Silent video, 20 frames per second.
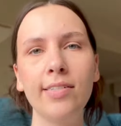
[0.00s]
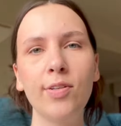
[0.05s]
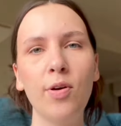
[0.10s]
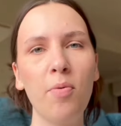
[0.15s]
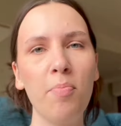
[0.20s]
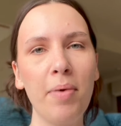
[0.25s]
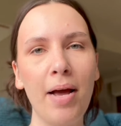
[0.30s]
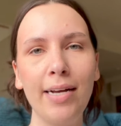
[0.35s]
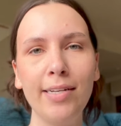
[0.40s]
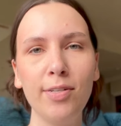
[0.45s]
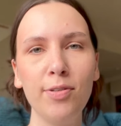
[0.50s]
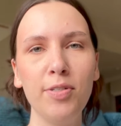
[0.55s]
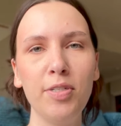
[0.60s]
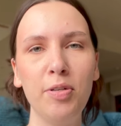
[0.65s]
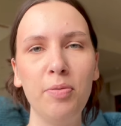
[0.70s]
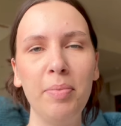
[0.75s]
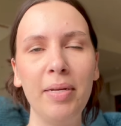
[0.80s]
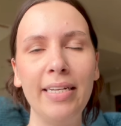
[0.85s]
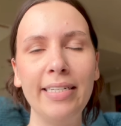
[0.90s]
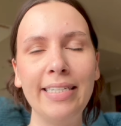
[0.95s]
So I'm back so
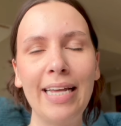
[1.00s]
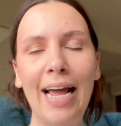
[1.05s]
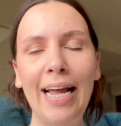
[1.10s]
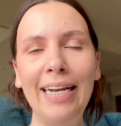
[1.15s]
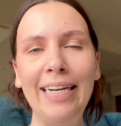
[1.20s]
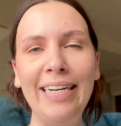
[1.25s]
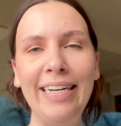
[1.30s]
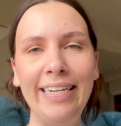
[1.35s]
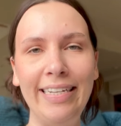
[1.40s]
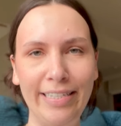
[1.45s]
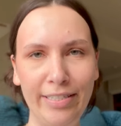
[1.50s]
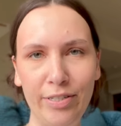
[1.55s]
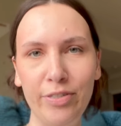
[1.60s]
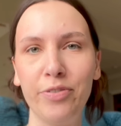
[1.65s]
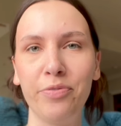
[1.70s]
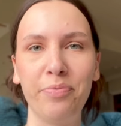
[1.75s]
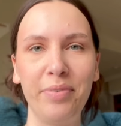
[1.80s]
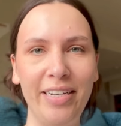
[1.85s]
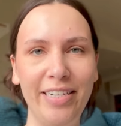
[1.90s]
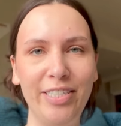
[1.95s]
soon because I need to
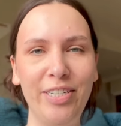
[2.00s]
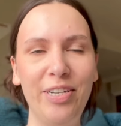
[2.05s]
read